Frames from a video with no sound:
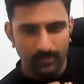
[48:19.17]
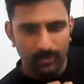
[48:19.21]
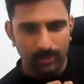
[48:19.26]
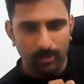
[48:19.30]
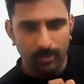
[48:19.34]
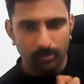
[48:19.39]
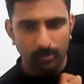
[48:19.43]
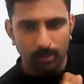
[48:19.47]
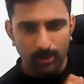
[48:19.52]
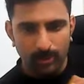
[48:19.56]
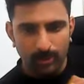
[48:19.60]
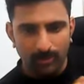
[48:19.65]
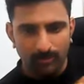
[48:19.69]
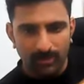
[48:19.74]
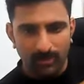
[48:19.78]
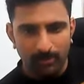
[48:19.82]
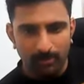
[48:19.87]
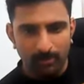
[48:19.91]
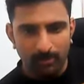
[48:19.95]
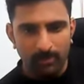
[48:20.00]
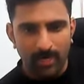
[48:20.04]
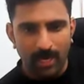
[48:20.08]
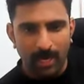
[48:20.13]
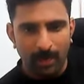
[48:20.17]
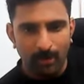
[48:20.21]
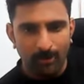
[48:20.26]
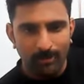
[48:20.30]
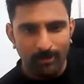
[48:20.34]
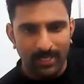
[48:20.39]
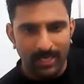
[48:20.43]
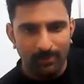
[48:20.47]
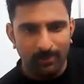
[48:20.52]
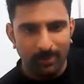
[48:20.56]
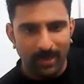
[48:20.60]
so most of the people
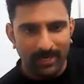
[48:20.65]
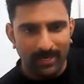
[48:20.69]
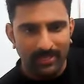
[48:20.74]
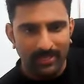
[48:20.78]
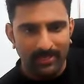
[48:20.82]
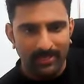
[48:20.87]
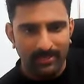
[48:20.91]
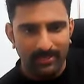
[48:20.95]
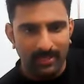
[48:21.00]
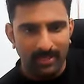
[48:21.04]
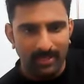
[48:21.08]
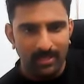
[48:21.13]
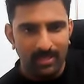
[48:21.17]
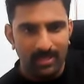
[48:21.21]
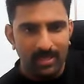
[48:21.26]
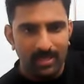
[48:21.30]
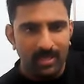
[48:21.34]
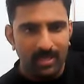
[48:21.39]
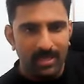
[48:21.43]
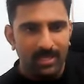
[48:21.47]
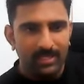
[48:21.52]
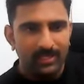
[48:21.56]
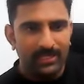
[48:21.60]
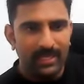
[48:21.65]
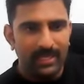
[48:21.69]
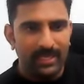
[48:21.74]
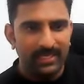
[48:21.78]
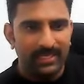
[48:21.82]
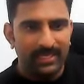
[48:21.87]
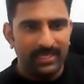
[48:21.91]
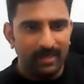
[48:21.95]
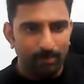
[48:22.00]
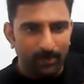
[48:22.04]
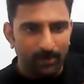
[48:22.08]
how they are practicing
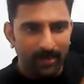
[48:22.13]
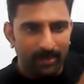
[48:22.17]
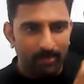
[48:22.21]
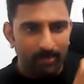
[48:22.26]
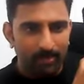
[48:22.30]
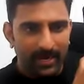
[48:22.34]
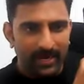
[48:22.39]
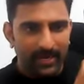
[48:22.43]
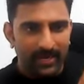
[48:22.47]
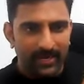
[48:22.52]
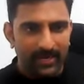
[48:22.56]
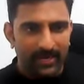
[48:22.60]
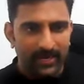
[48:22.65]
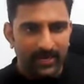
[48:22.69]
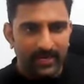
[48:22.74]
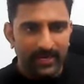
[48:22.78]
they're keeping my